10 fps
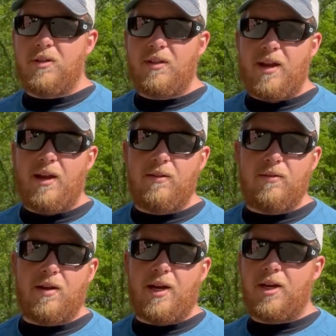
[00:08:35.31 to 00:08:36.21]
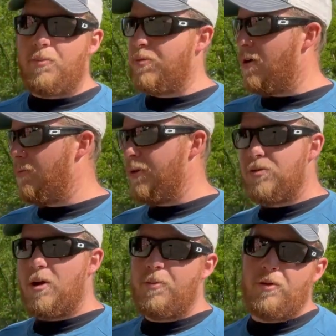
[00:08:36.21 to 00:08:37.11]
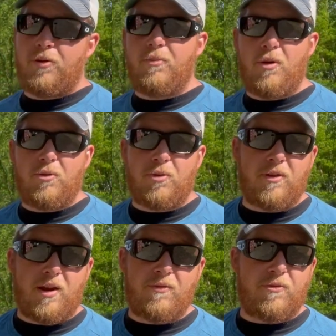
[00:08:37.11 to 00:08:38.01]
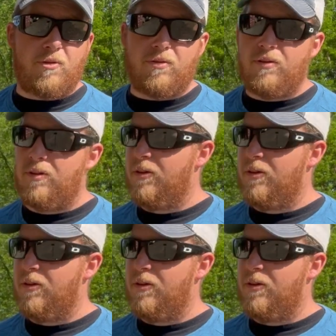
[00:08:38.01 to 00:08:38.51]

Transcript: in that, I could probably drop another motor in that for